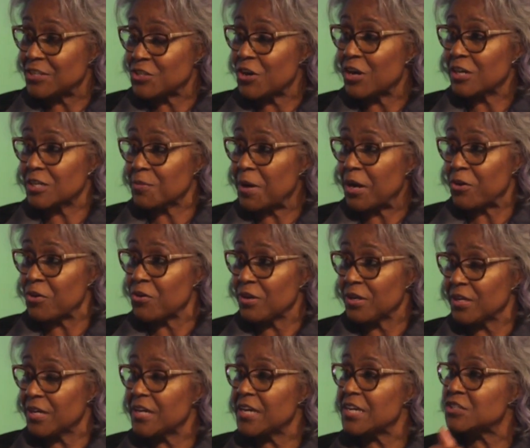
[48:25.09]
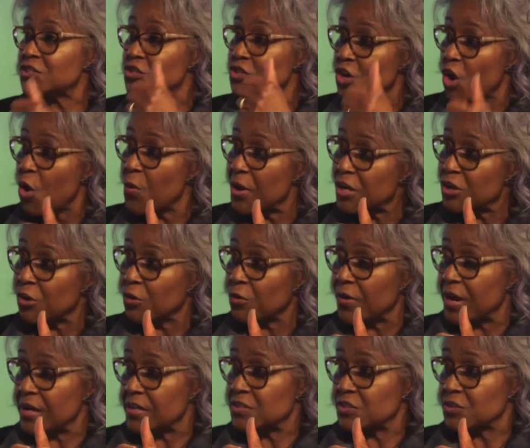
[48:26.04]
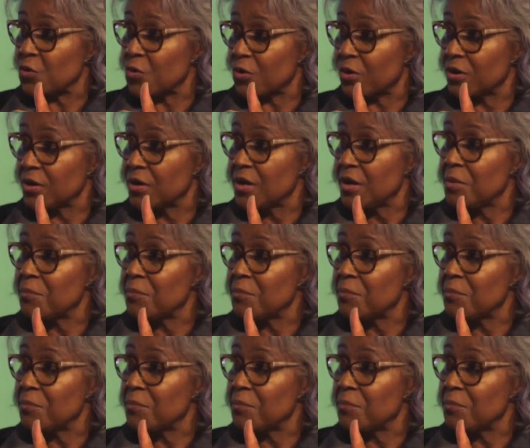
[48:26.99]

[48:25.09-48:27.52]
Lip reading: talked about earlier is knowing your credit score,